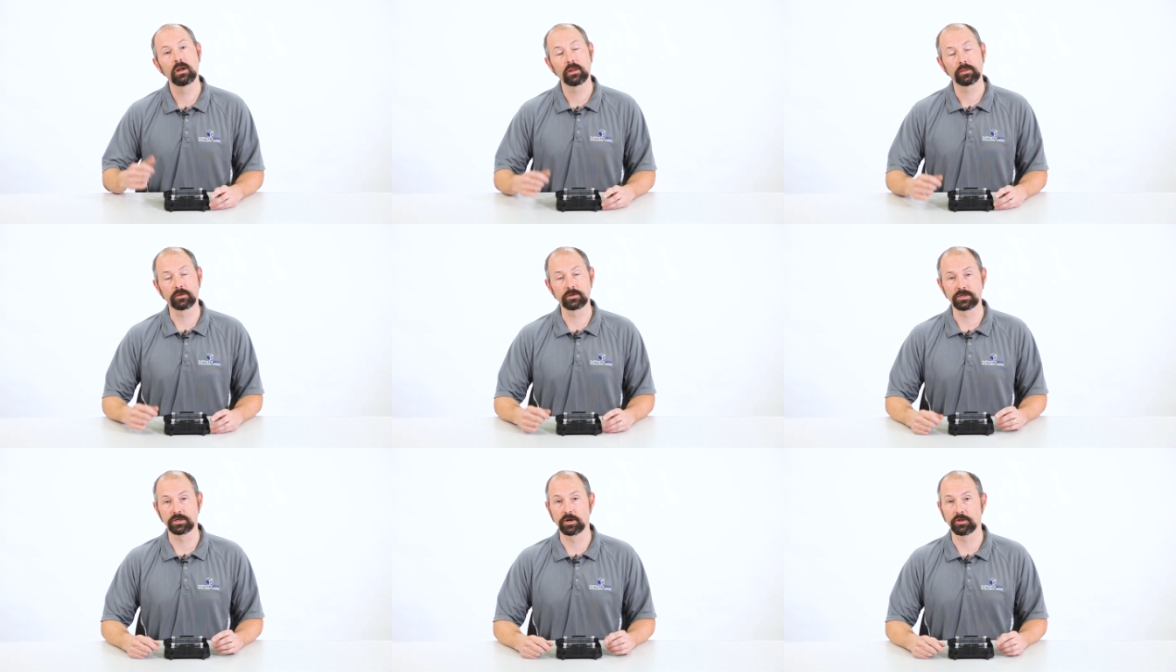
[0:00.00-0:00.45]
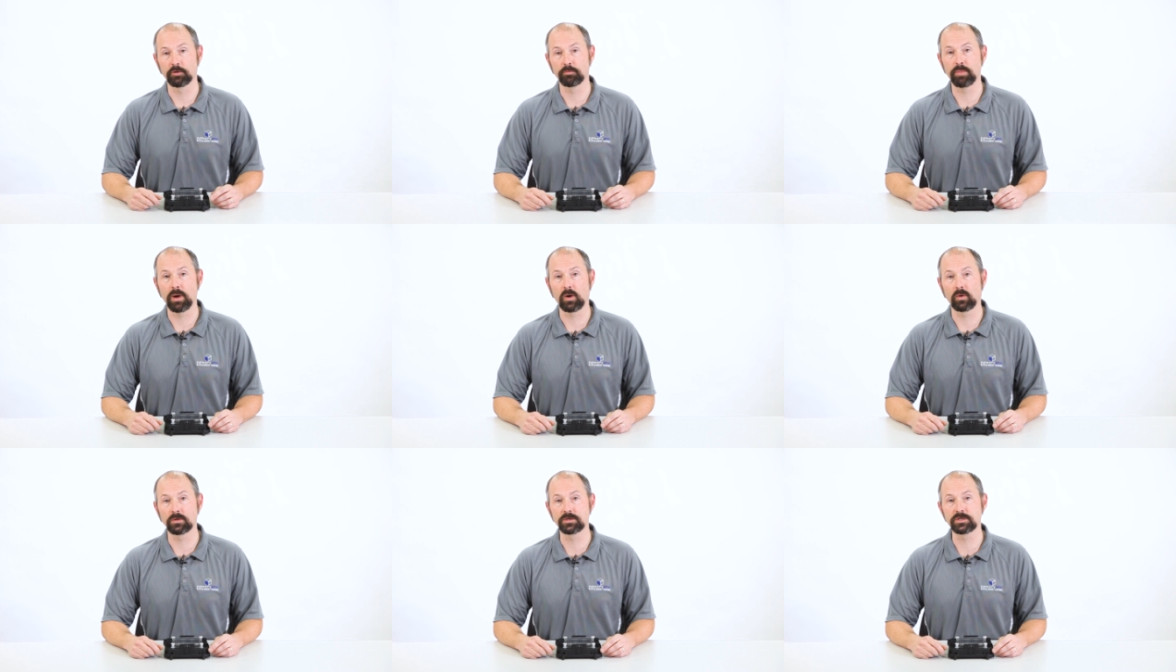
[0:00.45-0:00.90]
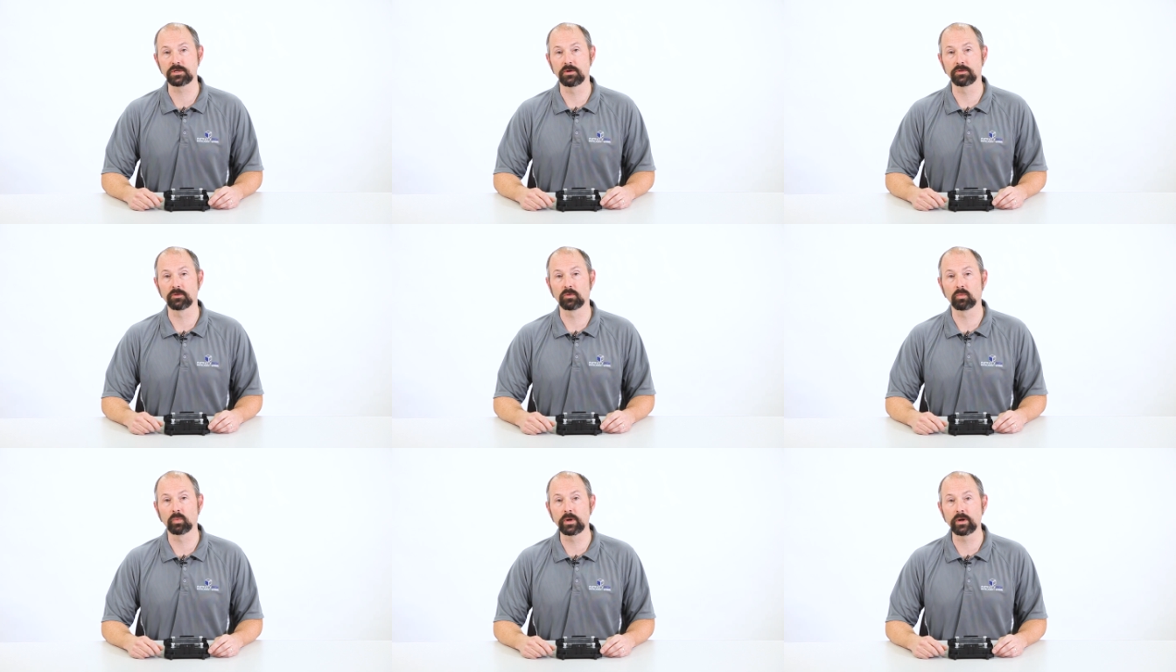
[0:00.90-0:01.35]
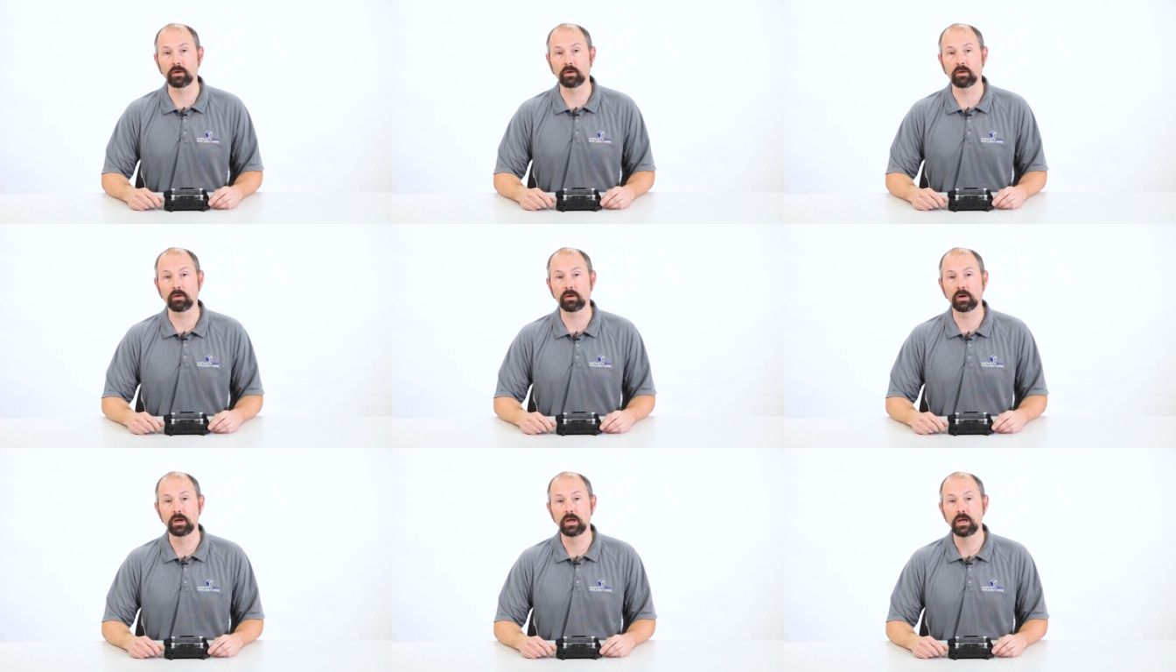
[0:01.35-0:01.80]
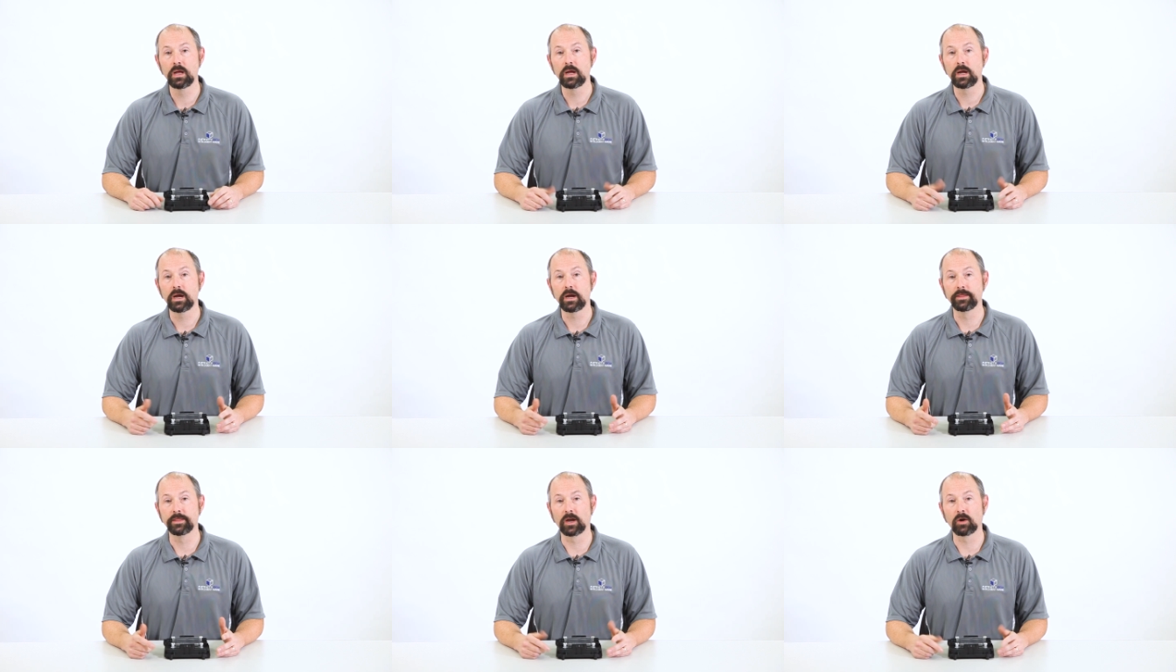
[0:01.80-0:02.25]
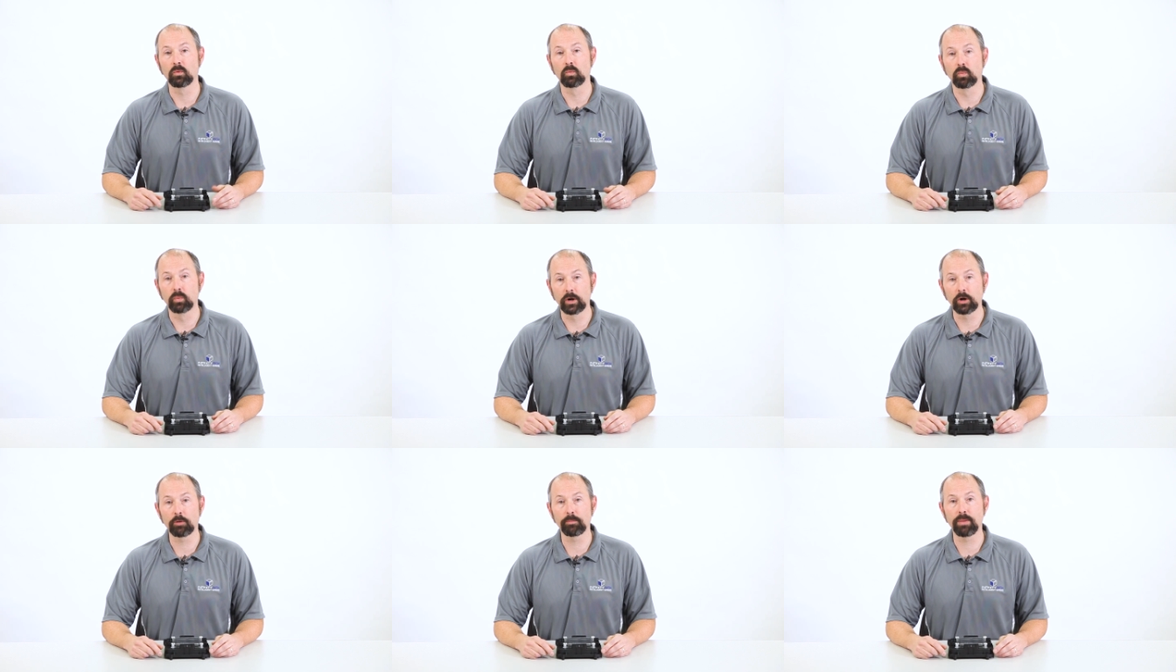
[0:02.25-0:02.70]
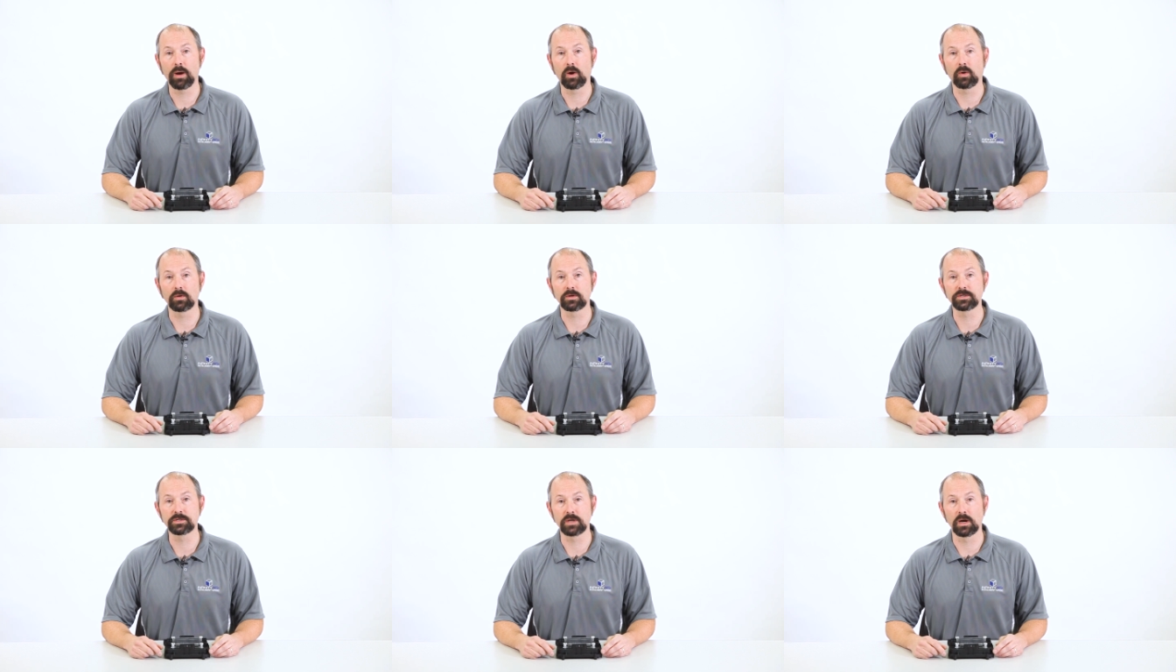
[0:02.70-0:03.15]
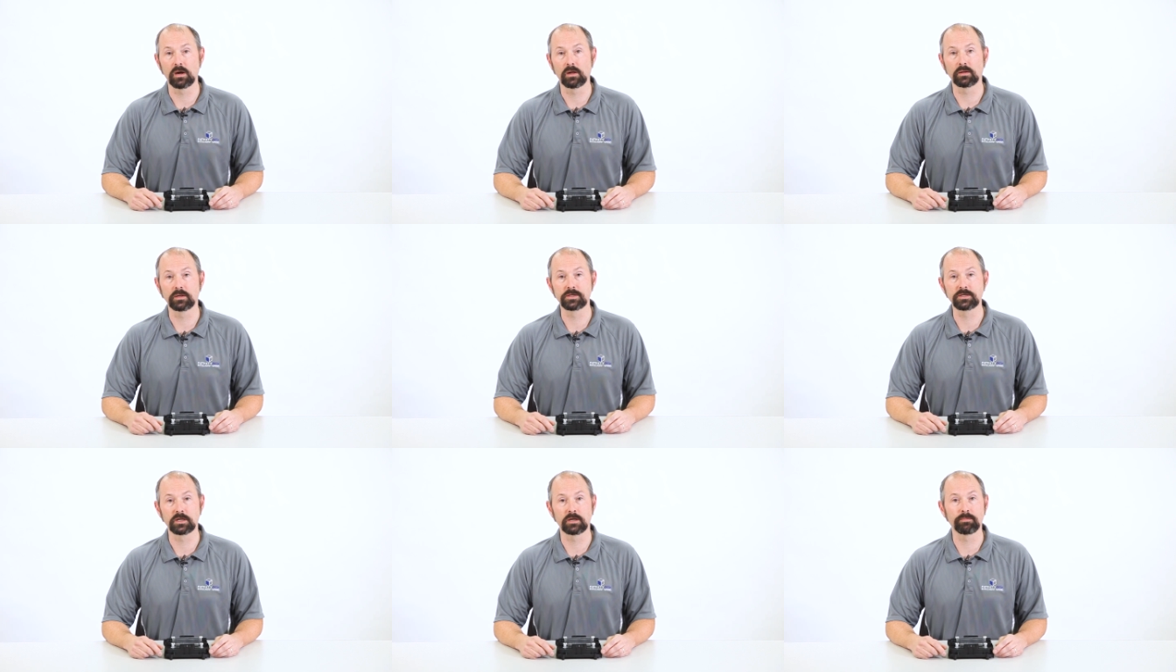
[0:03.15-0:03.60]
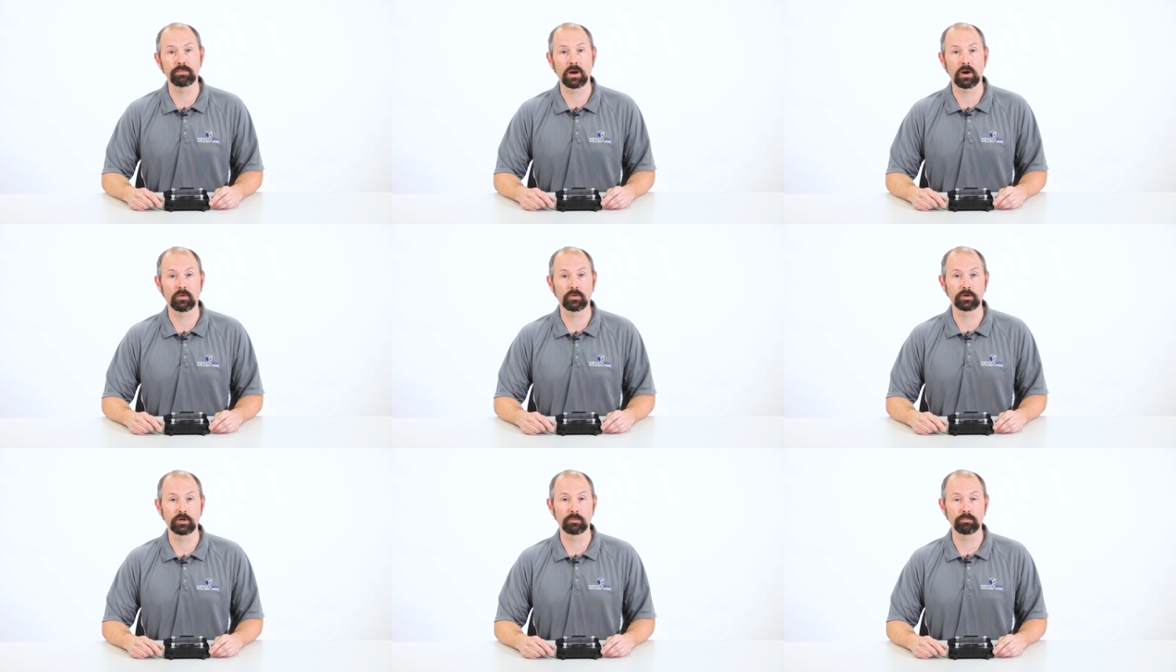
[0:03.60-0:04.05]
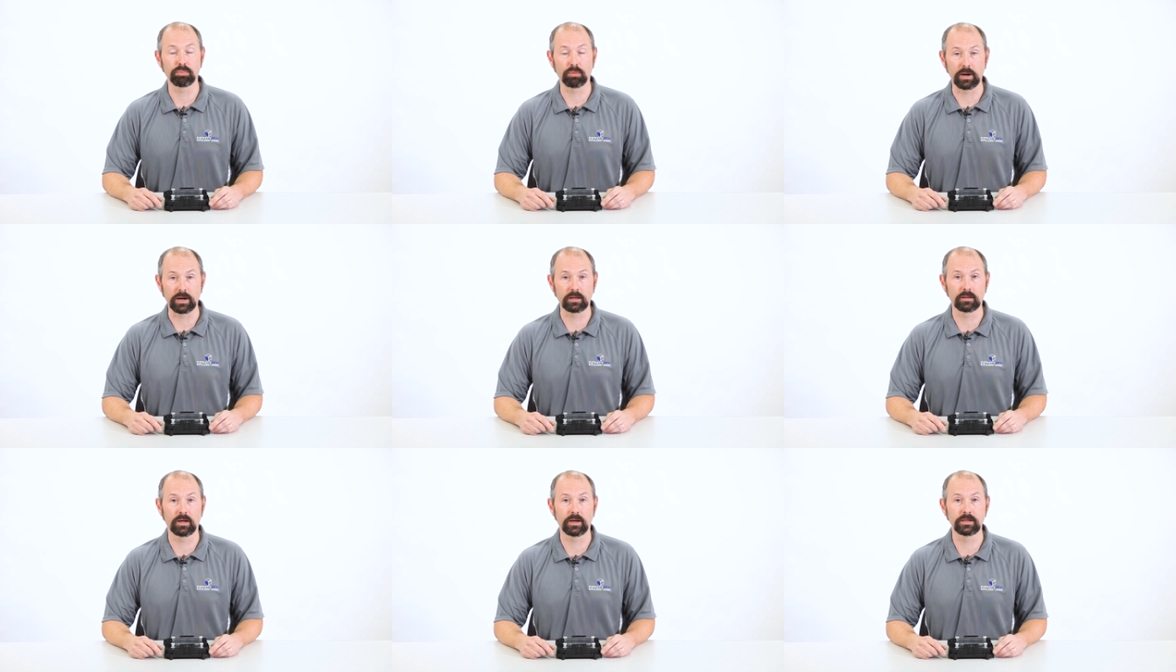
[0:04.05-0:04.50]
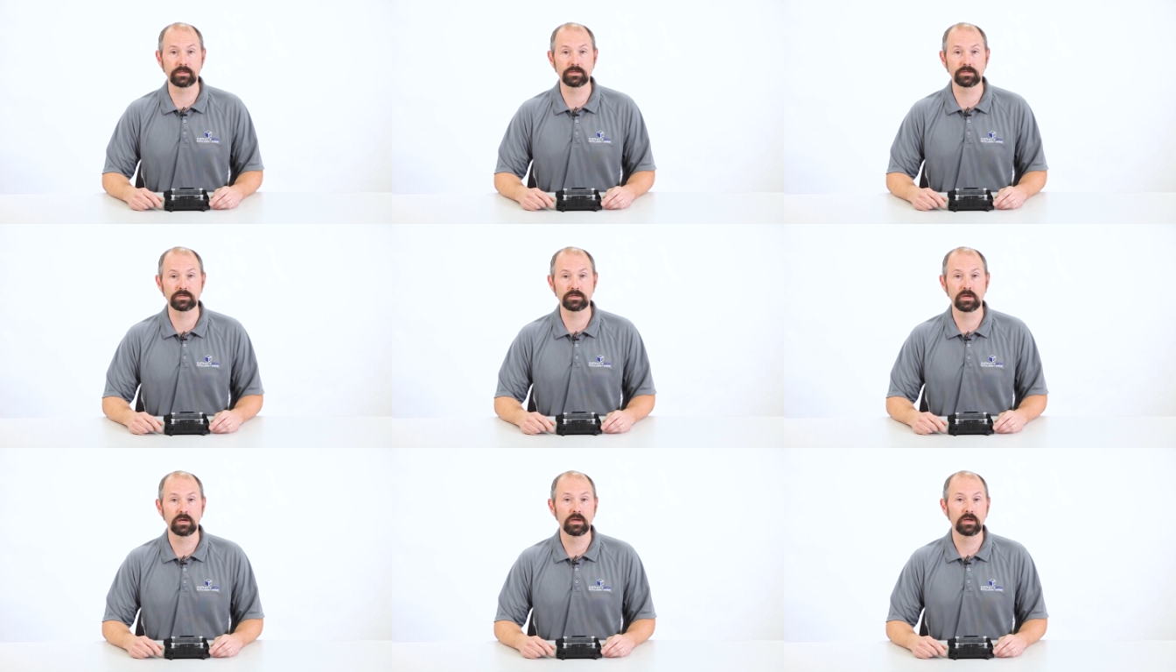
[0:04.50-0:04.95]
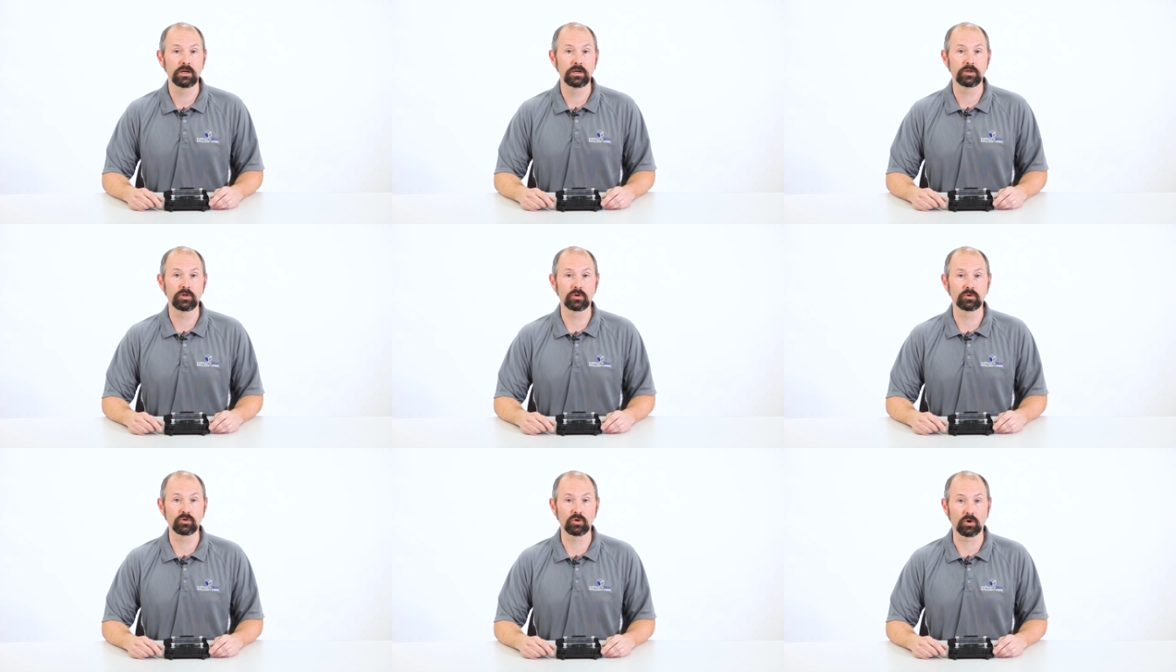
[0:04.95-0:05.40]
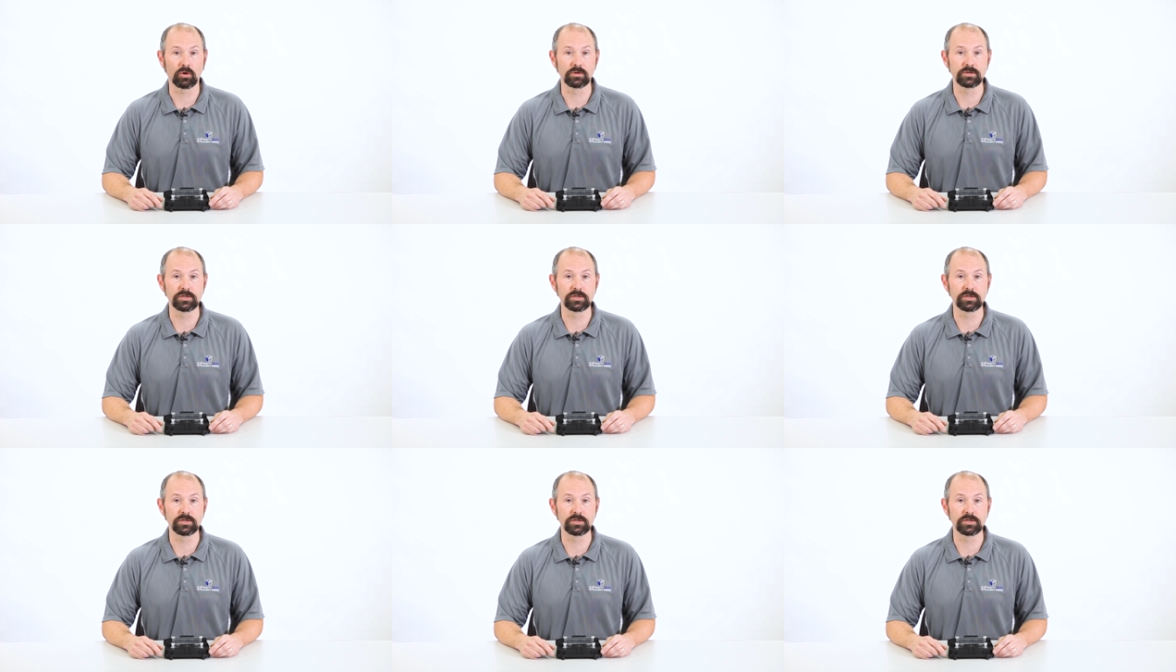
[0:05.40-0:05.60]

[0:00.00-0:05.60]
There's another power cell in the rear, and that rear power cell is going to power your brake lights, your turn